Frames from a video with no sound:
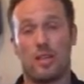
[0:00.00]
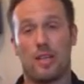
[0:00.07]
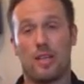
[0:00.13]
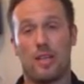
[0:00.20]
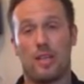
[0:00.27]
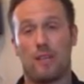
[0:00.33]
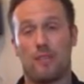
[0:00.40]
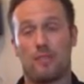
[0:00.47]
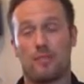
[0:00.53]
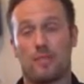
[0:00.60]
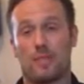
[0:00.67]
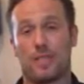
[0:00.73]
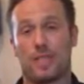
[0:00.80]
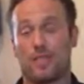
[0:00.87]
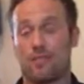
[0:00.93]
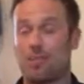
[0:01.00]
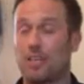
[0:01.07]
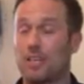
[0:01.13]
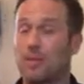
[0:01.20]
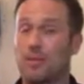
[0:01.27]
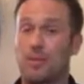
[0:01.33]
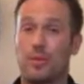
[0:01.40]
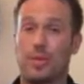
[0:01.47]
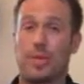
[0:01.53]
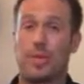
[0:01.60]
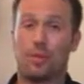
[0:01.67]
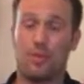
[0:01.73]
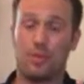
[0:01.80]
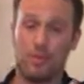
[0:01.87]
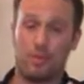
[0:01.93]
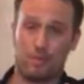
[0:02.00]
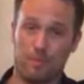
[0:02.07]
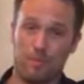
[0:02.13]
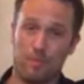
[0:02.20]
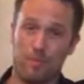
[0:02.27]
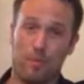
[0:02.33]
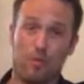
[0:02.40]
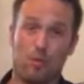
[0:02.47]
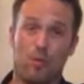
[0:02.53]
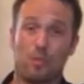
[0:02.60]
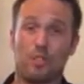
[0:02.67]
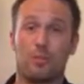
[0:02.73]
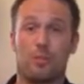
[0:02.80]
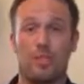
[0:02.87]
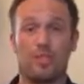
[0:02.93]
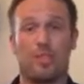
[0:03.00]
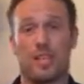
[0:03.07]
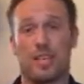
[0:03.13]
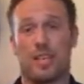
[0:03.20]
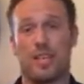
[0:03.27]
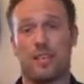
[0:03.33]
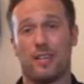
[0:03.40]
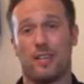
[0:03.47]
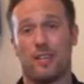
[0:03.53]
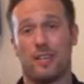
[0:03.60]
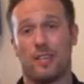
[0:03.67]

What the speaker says: And try and communicate with your loved ones the best you can.